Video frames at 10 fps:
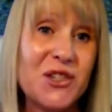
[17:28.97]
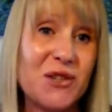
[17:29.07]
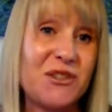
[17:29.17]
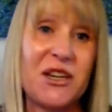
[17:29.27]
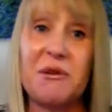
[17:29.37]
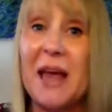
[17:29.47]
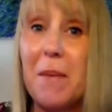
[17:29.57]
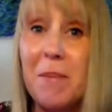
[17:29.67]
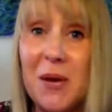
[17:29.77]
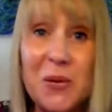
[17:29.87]
juice. You don't get
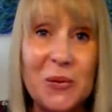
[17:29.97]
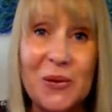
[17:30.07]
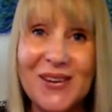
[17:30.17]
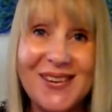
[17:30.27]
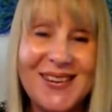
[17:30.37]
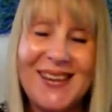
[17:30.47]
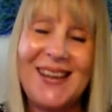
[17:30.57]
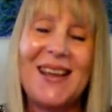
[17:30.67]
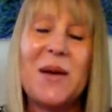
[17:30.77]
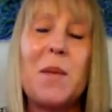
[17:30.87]
milk.
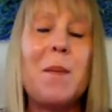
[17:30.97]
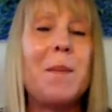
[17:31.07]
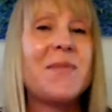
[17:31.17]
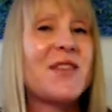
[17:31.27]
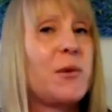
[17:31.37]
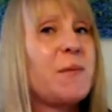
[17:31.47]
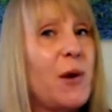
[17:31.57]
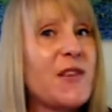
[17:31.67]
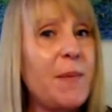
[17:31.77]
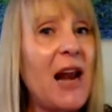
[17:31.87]
So it
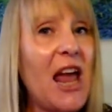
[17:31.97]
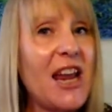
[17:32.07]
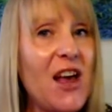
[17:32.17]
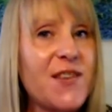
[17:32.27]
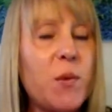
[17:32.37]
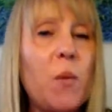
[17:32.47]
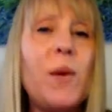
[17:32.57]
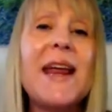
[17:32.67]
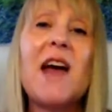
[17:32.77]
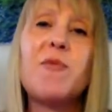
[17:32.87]
was a bit like us. When
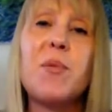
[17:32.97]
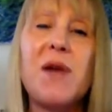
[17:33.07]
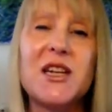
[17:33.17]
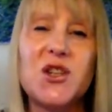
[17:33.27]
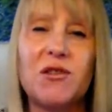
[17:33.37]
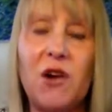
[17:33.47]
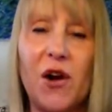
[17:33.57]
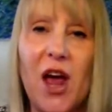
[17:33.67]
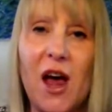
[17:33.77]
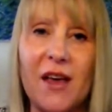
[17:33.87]
we have pressure
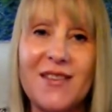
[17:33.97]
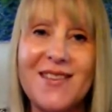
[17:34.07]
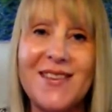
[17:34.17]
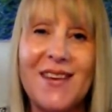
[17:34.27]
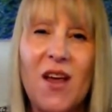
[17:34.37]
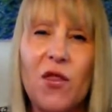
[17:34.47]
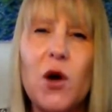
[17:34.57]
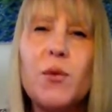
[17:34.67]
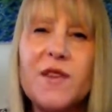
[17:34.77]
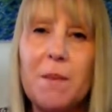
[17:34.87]
on us,
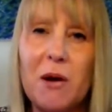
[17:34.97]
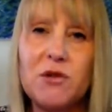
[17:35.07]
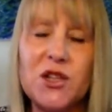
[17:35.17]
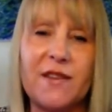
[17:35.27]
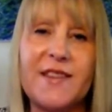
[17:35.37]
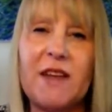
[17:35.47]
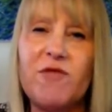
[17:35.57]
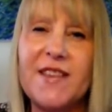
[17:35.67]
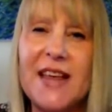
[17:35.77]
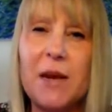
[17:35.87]
those emotions, that
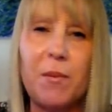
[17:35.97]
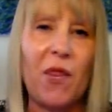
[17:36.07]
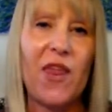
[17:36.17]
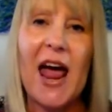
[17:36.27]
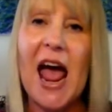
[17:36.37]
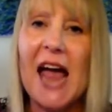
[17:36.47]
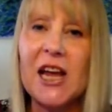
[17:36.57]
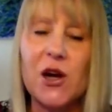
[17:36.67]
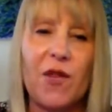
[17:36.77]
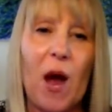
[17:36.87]
resentment, that
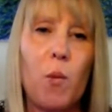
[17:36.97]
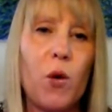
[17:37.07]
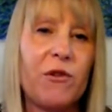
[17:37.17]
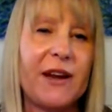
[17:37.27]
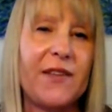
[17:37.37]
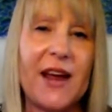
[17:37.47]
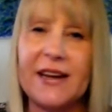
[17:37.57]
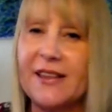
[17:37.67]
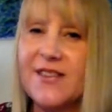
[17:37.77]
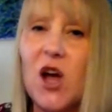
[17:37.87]
anger, that worry, that
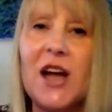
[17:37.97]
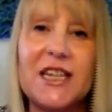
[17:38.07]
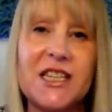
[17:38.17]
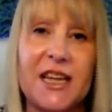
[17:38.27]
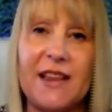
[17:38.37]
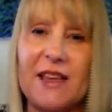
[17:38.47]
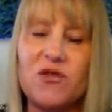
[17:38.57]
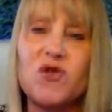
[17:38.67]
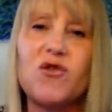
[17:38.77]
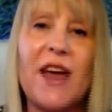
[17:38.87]
anxiety, that
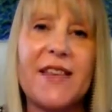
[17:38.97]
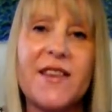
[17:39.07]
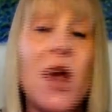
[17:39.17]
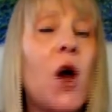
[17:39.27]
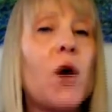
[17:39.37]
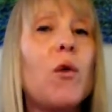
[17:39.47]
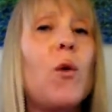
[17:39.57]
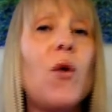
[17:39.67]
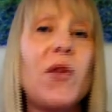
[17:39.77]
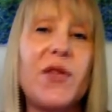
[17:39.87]
stress are
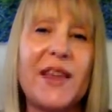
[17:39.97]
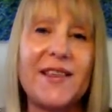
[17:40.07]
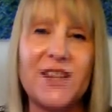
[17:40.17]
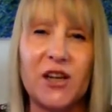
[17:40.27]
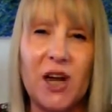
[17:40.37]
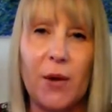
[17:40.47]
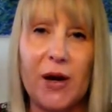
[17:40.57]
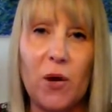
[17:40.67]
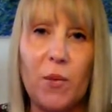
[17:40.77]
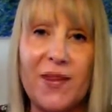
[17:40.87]
all the things that are
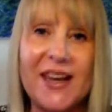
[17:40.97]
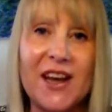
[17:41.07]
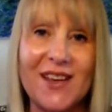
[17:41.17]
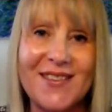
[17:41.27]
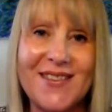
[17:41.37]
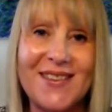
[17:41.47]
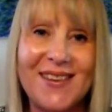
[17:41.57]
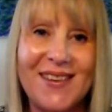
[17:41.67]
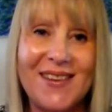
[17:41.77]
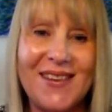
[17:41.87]
going on within us.
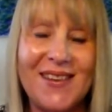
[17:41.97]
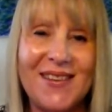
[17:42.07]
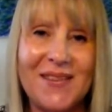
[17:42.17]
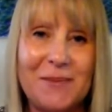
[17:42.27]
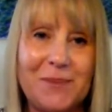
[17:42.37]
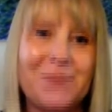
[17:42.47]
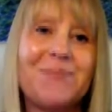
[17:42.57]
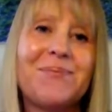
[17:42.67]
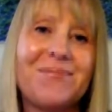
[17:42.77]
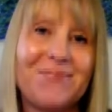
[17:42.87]
Right.
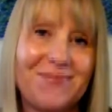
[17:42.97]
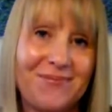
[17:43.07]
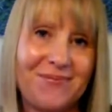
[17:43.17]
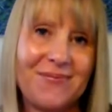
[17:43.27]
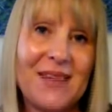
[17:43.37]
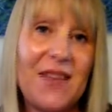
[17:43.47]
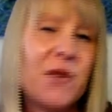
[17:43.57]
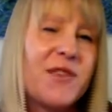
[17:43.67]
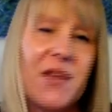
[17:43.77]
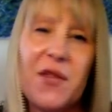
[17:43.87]
And when we get
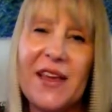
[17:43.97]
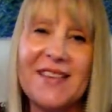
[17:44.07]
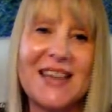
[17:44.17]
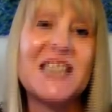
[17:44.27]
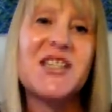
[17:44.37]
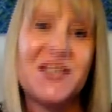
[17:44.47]
squeezed.